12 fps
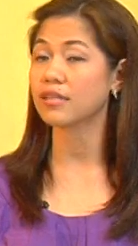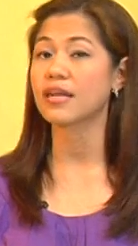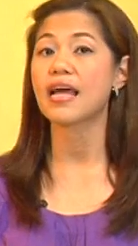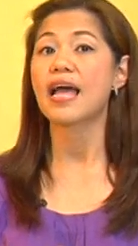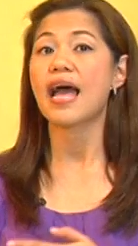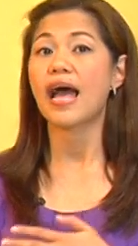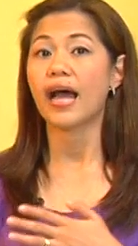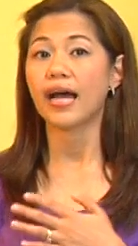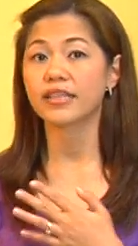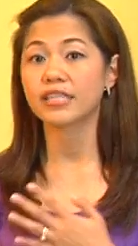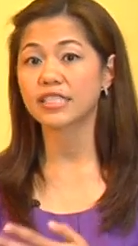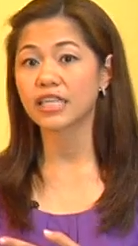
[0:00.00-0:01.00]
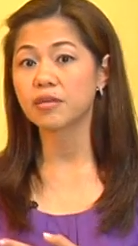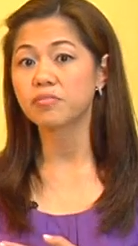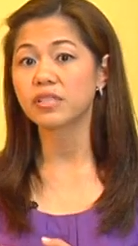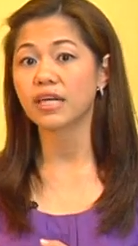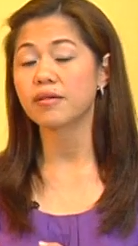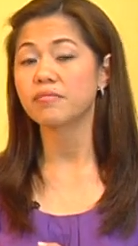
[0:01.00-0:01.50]
Mm -hmm. At the
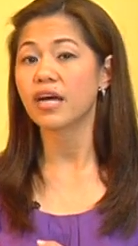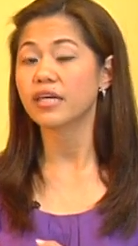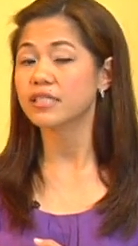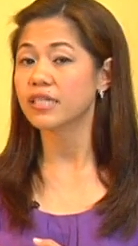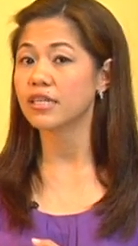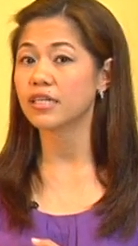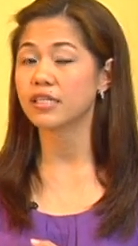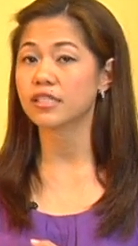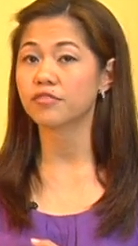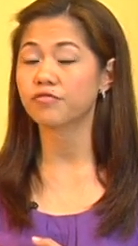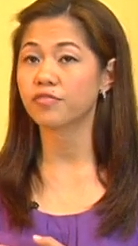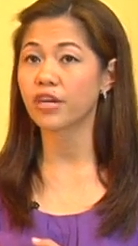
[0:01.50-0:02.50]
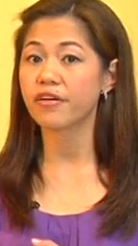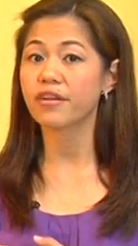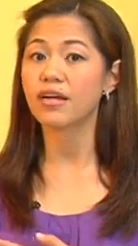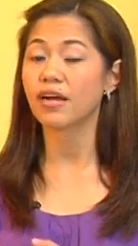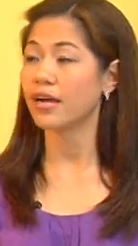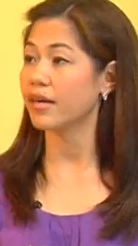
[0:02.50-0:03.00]
same time, acai is
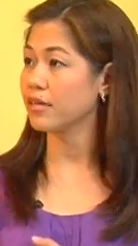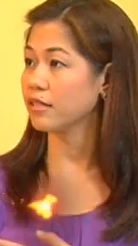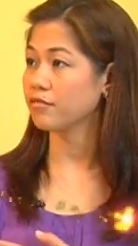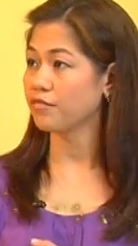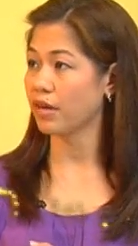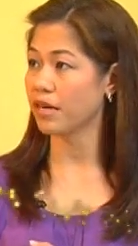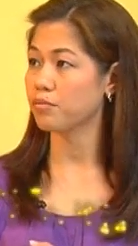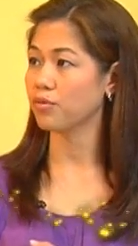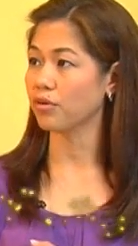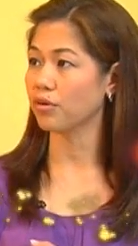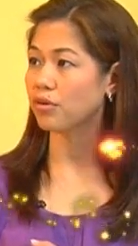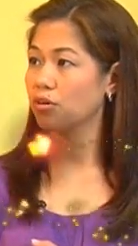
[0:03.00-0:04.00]
very high in fiber.